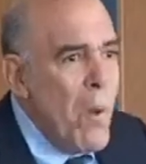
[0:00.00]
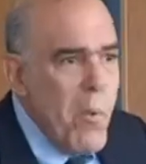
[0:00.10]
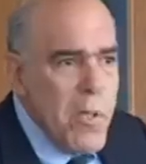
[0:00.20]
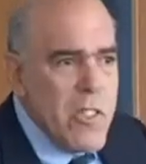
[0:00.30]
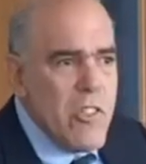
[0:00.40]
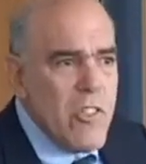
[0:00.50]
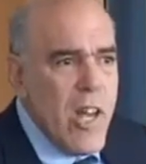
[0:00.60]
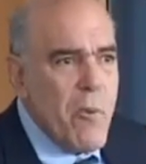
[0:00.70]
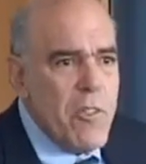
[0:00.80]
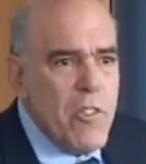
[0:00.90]
What would you
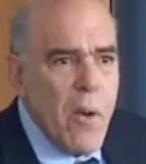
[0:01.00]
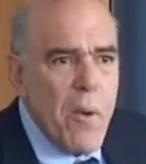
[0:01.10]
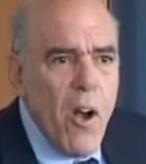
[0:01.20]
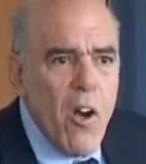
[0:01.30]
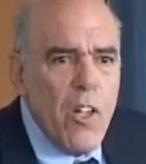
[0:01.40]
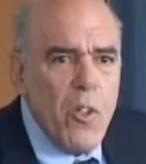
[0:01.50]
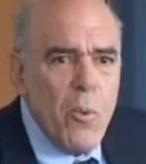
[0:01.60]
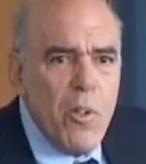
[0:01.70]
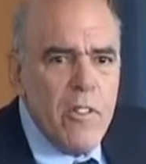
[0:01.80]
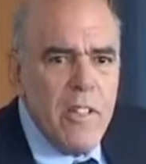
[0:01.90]
say? What's going on in the
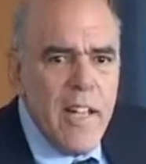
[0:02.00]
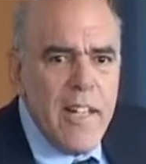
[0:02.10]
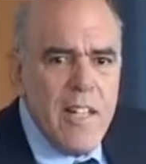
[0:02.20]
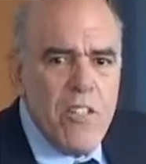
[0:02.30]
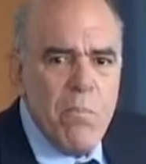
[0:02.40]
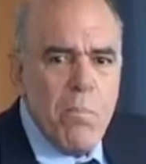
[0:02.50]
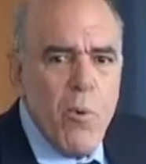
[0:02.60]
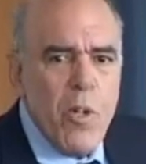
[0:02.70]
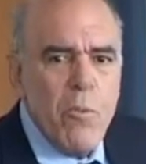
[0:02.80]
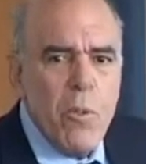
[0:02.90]
world today that's
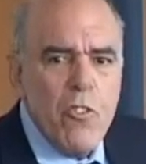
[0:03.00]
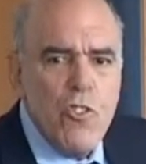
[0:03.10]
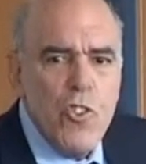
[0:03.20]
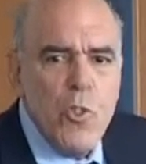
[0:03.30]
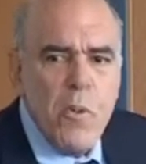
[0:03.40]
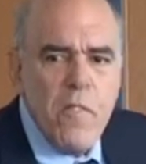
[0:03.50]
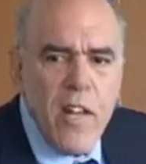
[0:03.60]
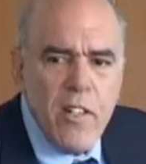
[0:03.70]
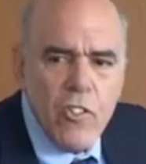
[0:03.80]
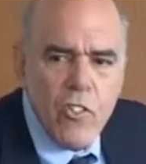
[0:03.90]
important? What two
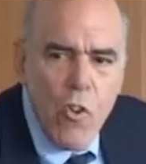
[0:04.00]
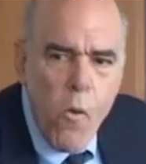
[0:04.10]
events?